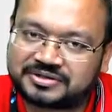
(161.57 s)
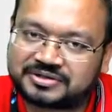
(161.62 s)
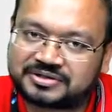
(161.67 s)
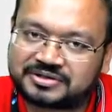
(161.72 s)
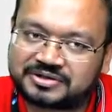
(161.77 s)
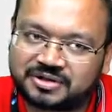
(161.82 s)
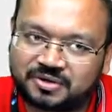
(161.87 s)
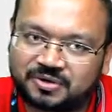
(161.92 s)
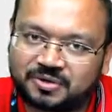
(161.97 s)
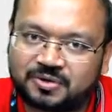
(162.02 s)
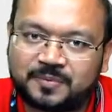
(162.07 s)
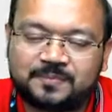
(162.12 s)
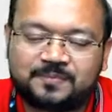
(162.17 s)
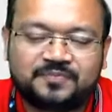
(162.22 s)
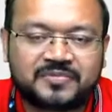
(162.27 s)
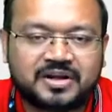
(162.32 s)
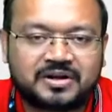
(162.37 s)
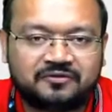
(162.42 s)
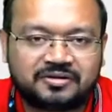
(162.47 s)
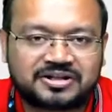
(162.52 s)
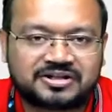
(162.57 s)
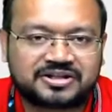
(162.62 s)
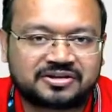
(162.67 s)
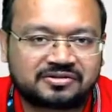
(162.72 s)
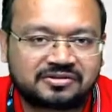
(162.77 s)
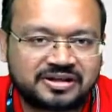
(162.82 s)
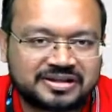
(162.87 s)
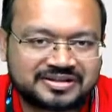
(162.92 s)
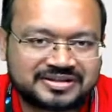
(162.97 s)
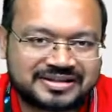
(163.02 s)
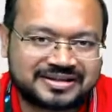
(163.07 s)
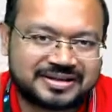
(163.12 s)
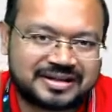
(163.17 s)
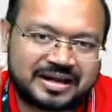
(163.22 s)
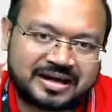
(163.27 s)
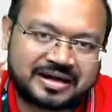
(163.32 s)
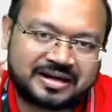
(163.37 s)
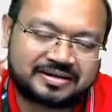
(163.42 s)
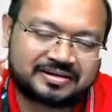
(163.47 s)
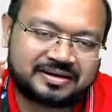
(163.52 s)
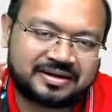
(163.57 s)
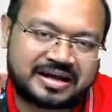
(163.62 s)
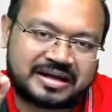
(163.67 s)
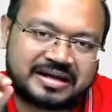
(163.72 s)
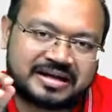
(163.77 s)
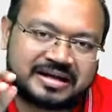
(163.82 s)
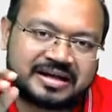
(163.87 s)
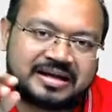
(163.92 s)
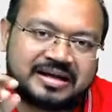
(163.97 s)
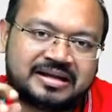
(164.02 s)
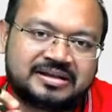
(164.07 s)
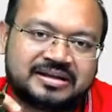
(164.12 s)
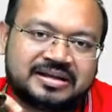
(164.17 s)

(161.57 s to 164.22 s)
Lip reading: So we'll generally see that the lichen,